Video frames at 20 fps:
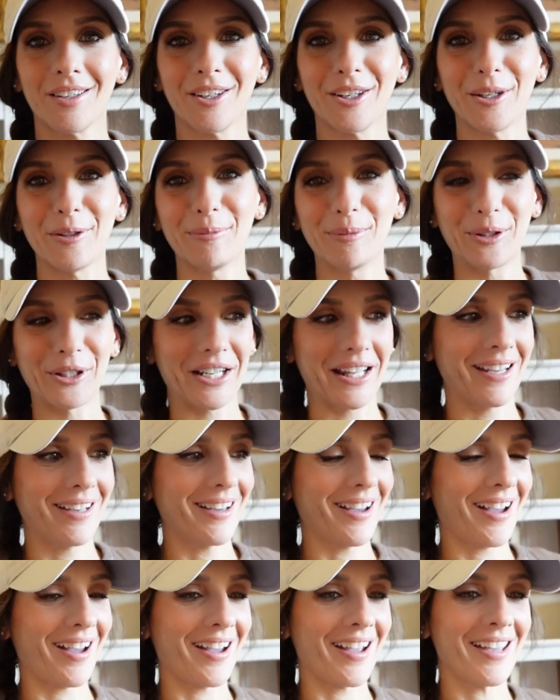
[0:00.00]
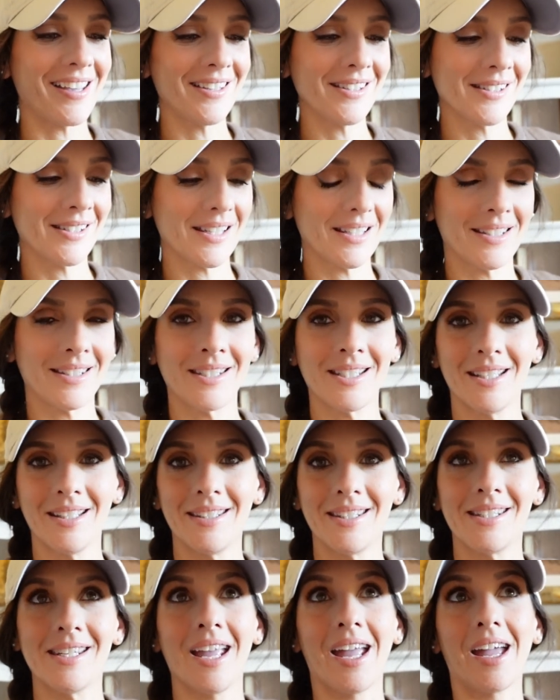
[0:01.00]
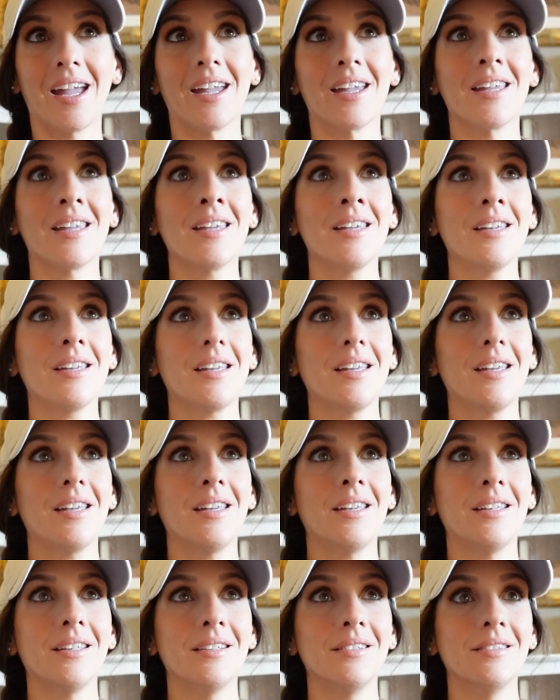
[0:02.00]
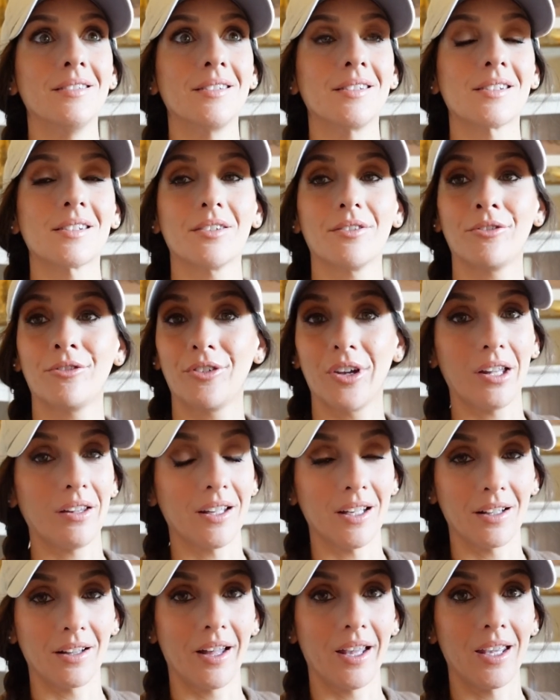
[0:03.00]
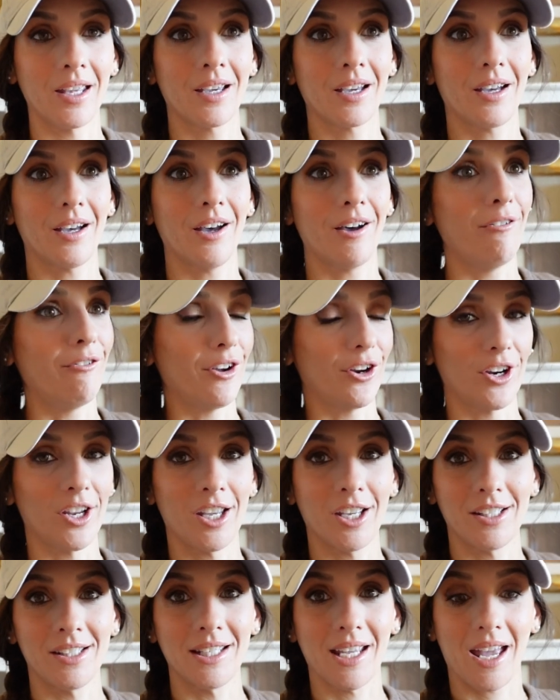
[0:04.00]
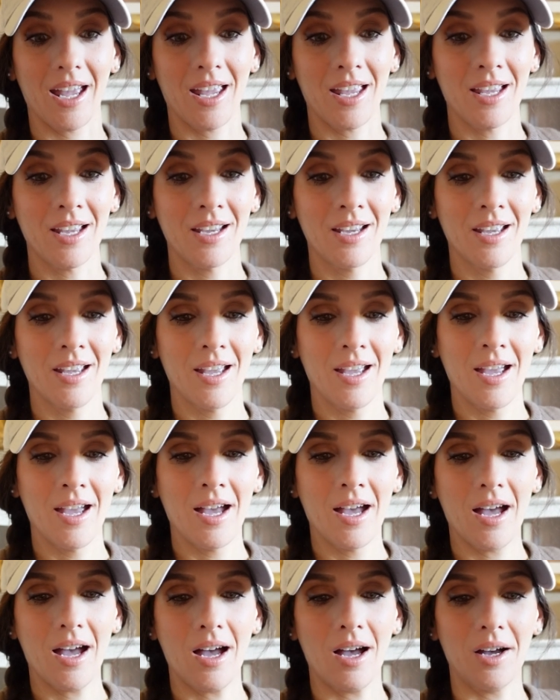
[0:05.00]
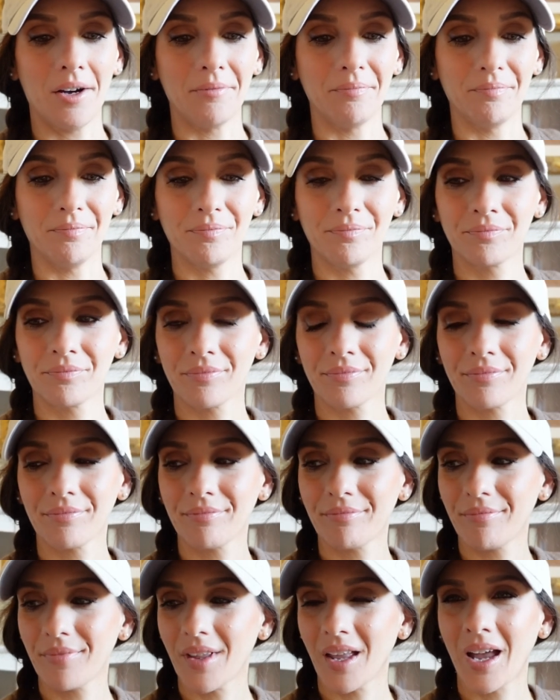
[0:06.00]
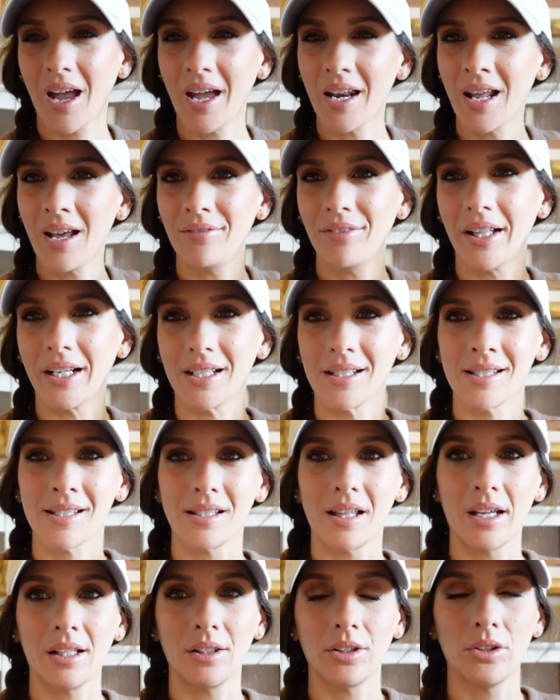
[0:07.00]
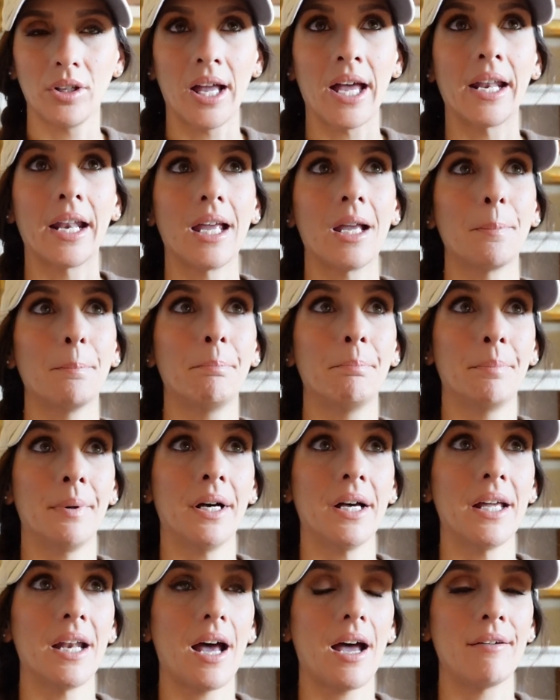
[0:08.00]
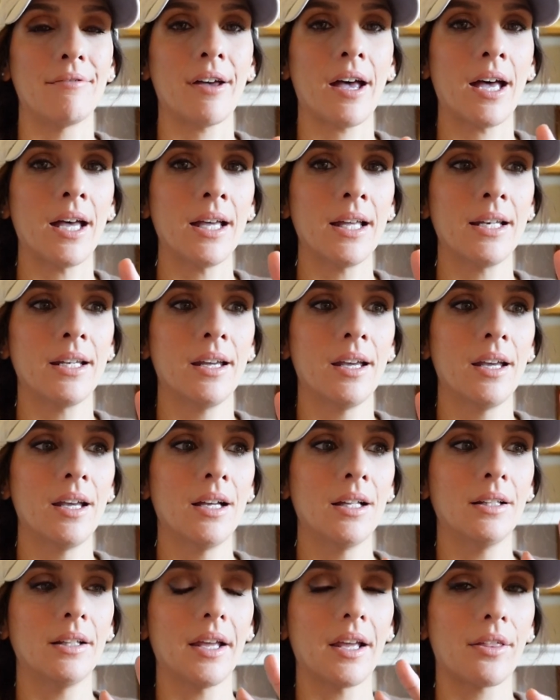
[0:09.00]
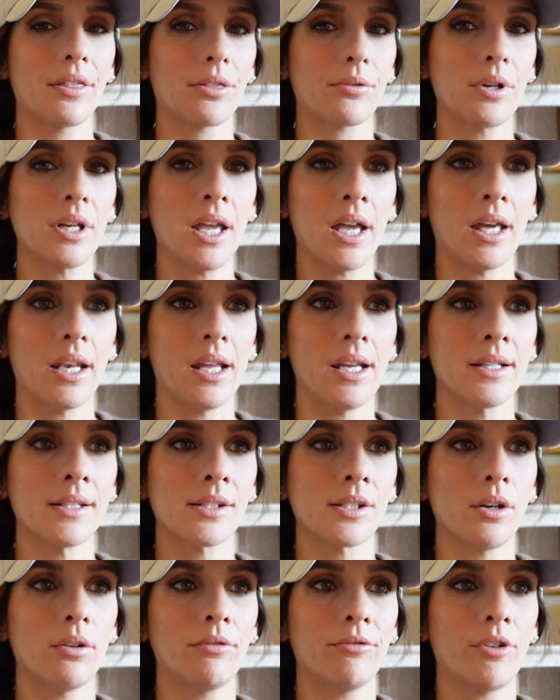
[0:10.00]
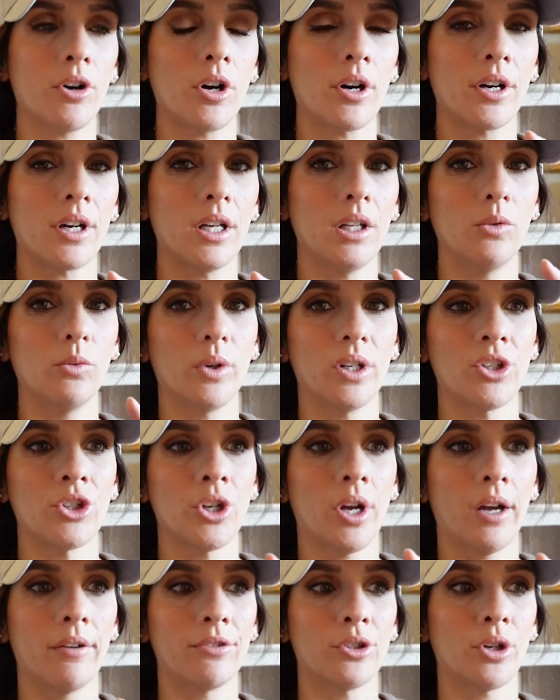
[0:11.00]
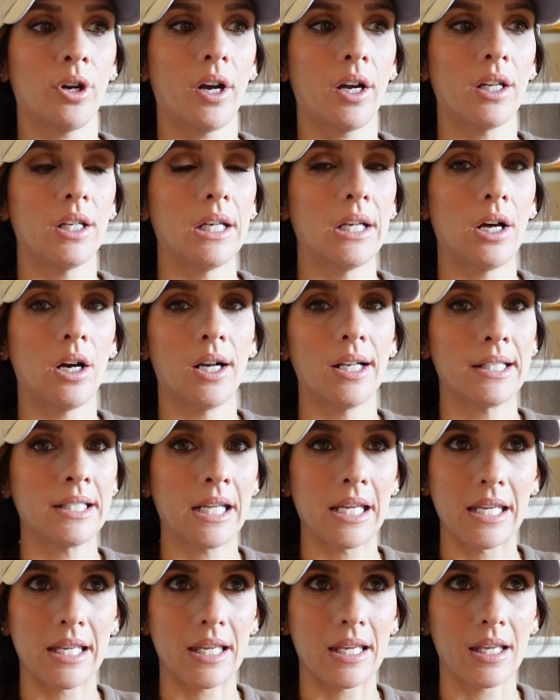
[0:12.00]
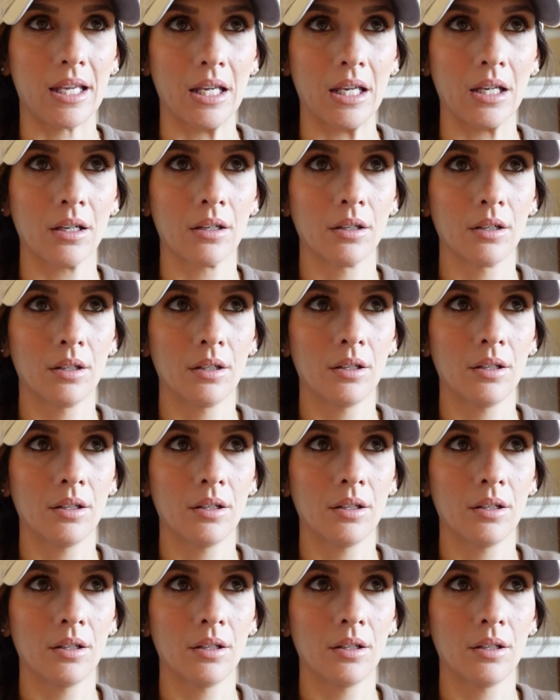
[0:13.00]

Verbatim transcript: Good morning, guys. Today is feeling like a very good day. Um, kind of have like a slight little headache, but I've had like three headaches so far in which I've tried not taking